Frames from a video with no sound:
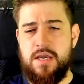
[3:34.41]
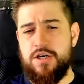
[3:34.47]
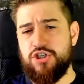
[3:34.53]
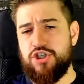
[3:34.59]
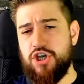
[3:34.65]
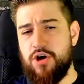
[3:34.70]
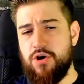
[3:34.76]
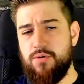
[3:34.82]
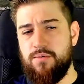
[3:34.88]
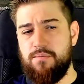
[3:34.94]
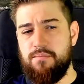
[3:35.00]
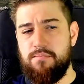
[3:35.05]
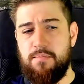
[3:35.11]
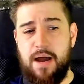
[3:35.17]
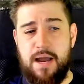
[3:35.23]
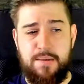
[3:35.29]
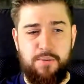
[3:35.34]
So
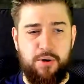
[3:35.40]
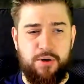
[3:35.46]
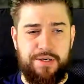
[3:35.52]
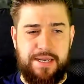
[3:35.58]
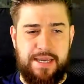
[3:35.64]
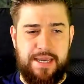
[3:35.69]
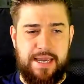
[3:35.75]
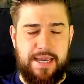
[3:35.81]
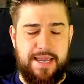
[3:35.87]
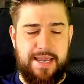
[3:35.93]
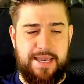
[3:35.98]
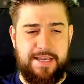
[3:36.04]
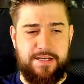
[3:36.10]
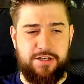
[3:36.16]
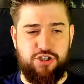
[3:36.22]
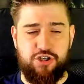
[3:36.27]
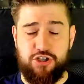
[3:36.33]
my point here
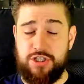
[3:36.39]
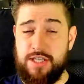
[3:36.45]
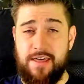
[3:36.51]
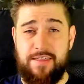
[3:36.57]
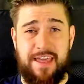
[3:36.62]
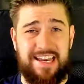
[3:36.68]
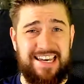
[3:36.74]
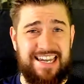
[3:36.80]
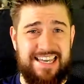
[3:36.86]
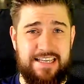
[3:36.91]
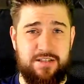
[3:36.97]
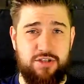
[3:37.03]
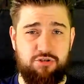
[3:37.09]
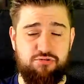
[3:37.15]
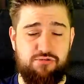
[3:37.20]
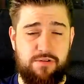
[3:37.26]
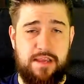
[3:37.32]
is just that they need
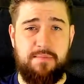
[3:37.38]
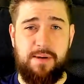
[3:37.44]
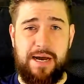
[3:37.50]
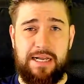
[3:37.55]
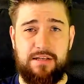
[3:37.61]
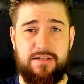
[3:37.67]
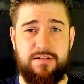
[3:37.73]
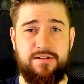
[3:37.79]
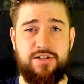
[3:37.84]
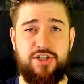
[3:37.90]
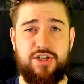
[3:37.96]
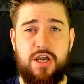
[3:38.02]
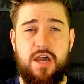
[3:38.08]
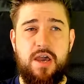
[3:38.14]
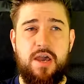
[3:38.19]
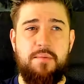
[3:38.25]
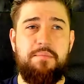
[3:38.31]
to rebalance,
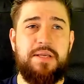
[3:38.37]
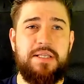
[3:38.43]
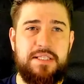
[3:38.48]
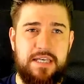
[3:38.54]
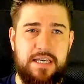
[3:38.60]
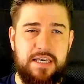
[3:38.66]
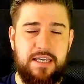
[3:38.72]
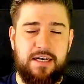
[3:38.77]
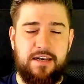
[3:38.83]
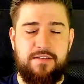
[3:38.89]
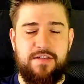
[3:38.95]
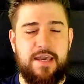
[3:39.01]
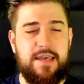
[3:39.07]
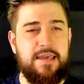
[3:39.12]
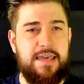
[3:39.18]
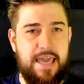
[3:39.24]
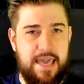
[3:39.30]
particularly
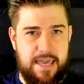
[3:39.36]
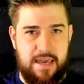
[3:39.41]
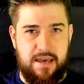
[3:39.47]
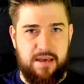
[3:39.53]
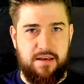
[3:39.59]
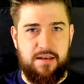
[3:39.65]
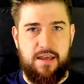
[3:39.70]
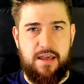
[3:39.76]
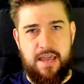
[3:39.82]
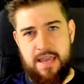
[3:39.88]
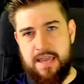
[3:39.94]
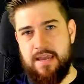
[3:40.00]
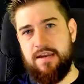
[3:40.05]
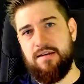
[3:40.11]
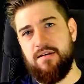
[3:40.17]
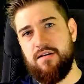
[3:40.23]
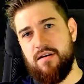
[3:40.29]
the gear
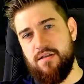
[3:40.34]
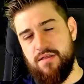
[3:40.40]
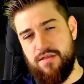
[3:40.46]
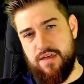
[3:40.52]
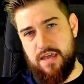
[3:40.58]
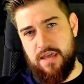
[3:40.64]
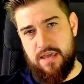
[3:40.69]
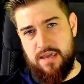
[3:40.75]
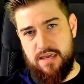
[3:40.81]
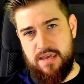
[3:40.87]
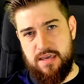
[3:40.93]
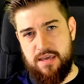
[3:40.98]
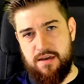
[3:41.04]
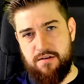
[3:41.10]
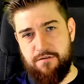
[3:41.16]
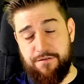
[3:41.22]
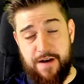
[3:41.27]
in
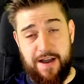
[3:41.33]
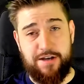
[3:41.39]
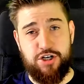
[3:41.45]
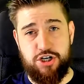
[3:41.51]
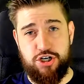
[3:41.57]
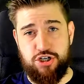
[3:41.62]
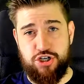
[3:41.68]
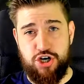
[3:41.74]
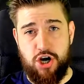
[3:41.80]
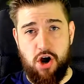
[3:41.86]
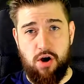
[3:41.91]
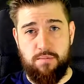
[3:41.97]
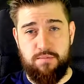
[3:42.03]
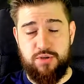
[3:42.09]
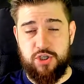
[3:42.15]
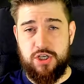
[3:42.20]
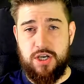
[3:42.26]
the faction
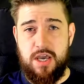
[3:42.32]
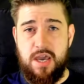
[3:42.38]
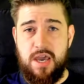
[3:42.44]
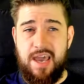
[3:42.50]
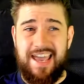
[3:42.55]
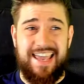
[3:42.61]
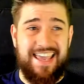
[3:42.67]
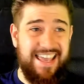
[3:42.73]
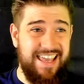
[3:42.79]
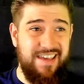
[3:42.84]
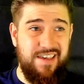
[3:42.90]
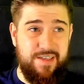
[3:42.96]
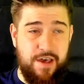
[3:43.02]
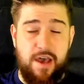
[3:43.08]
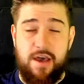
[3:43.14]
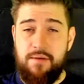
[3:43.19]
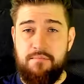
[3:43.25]
shops.
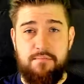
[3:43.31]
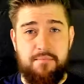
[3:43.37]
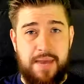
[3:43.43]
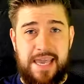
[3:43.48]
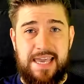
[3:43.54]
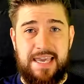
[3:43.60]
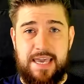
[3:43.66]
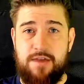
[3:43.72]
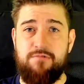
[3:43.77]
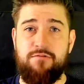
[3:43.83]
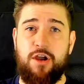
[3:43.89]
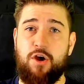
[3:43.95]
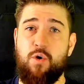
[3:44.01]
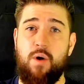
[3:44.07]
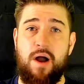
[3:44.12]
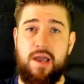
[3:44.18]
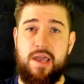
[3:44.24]
Either make it
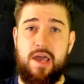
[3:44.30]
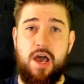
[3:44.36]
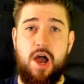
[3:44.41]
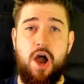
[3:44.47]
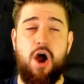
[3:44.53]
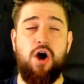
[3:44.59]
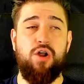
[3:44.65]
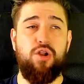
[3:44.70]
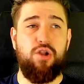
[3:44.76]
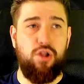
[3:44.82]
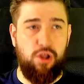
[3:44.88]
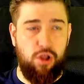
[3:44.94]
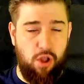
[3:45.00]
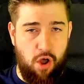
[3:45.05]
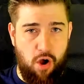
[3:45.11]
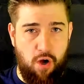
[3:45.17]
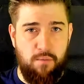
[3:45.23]
require a
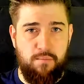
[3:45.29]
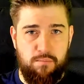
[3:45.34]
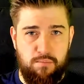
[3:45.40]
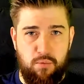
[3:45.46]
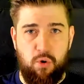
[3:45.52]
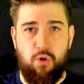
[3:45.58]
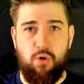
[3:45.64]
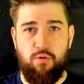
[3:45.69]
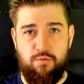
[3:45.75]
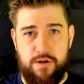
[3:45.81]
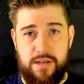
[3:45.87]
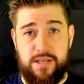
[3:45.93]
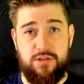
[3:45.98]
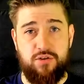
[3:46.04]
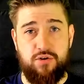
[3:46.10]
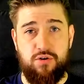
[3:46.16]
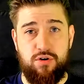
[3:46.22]
lot more
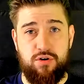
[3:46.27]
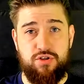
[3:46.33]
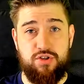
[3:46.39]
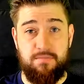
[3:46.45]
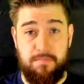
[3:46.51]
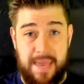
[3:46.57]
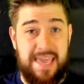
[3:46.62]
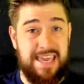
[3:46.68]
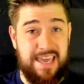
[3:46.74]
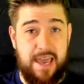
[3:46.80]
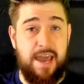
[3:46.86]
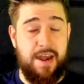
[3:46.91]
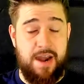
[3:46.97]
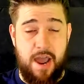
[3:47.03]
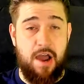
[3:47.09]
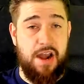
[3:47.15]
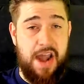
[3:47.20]
resource, make it
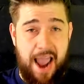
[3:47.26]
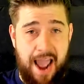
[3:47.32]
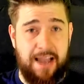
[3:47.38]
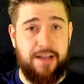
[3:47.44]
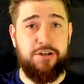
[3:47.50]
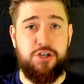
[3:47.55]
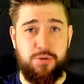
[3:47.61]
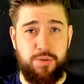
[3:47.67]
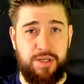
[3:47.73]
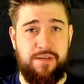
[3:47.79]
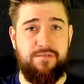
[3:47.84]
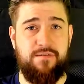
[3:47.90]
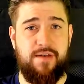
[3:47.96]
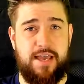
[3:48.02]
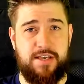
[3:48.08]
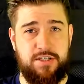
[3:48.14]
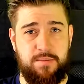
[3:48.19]
an actual
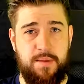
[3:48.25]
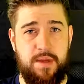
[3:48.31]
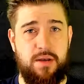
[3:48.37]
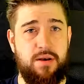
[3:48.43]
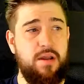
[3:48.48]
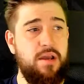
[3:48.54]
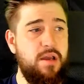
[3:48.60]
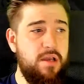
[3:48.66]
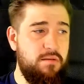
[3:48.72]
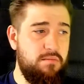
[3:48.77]
investment,